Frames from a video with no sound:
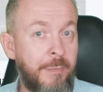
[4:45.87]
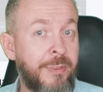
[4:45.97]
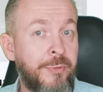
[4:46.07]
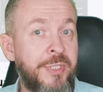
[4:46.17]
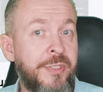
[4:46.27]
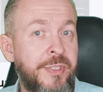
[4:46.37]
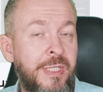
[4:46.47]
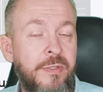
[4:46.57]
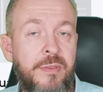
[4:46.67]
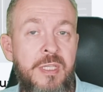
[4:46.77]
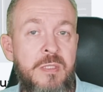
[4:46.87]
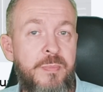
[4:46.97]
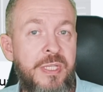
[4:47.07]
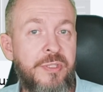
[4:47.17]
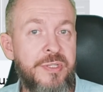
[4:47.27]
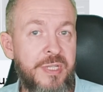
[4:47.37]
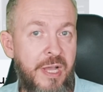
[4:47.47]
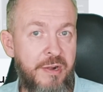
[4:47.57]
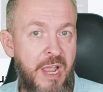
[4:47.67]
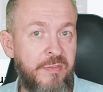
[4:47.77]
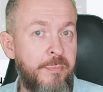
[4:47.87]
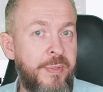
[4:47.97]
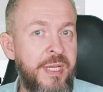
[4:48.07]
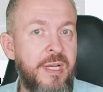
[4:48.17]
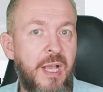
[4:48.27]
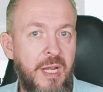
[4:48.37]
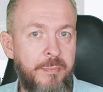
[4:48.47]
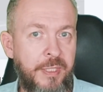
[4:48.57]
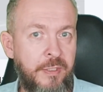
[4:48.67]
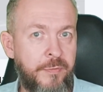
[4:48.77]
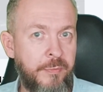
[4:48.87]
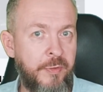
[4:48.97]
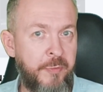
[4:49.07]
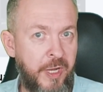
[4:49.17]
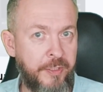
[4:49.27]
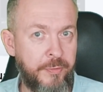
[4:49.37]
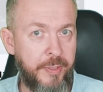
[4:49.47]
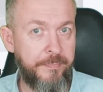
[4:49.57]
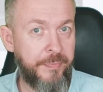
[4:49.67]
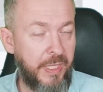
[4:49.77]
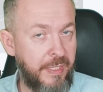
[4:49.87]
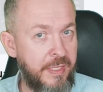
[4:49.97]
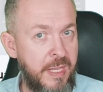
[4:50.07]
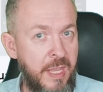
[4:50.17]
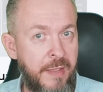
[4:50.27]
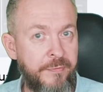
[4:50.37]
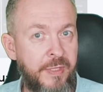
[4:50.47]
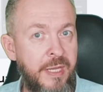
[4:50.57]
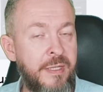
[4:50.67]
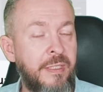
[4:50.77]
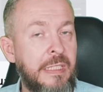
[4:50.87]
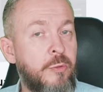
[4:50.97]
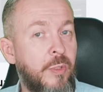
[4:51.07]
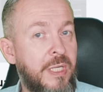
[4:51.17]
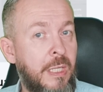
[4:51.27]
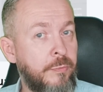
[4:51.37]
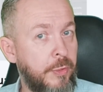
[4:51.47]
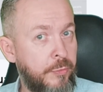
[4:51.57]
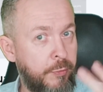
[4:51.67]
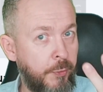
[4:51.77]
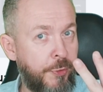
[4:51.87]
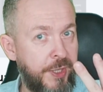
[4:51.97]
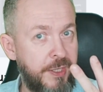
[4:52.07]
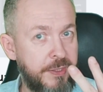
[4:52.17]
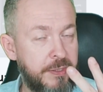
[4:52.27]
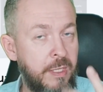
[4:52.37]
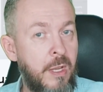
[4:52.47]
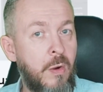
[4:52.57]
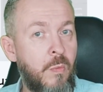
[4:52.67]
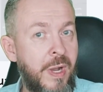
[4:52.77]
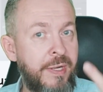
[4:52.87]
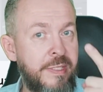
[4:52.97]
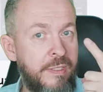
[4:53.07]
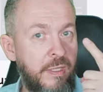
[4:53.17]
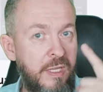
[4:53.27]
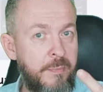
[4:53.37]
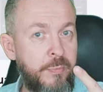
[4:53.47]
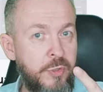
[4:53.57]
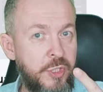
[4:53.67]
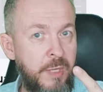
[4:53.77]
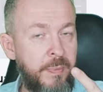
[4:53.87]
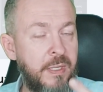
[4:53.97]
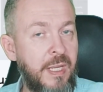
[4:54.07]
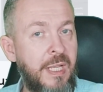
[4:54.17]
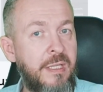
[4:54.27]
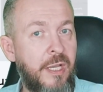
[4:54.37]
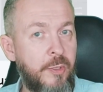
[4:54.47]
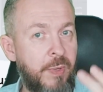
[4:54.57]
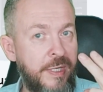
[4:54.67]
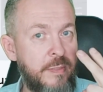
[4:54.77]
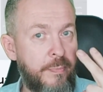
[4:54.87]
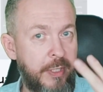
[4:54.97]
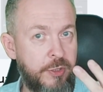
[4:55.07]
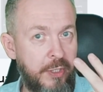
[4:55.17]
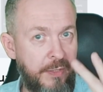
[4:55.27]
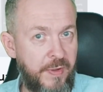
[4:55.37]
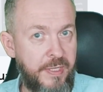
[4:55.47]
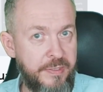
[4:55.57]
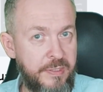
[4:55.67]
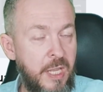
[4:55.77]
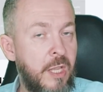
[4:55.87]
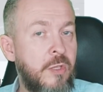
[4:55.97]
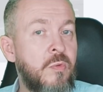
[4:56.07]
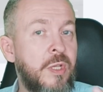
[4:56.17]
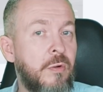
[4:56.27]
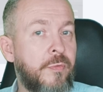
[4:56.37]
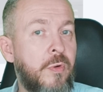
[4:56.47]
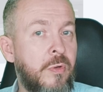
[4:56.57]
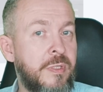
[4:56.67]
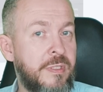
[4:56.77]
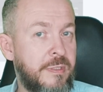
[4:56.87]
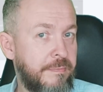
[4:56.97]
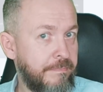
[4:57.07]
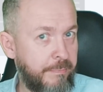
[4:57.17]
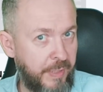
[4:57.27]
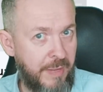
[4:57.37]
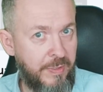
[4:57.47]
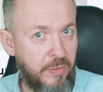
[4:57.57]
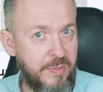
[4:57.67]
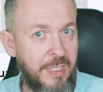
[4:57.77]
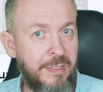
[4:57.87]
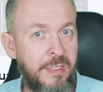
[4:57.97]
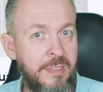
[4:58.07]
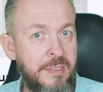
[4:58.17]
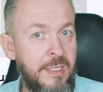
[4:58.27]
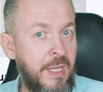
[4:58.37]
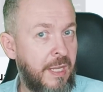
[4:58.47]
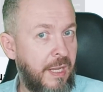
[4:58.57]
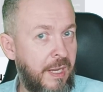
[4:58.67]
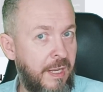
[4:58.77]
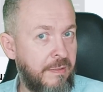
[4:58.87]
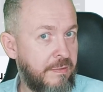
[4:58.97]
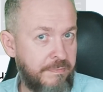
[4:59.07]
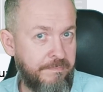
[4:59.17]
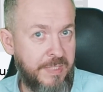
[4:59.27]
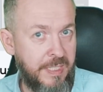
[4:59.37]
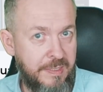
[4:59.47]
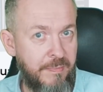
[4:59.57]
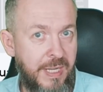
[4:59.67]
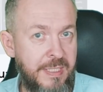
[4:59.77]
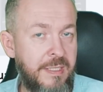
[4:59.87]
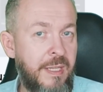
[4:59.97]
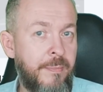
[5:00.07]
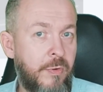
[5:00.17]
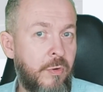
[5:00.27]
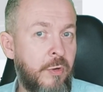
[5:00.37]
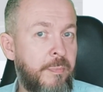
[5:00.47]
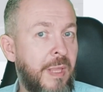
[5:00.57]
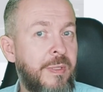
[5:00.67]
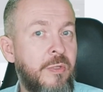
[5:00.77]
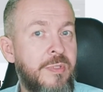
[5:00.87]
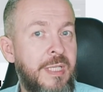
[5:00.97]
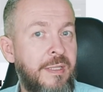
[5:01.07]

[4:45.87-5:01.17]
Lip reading: But on the other hand, these printers arrived pre-calibrated from the factory, and they have taken into account two things. One is the input shaping and the other one is pressure advance. You can of course play with those settings and customize them or play with those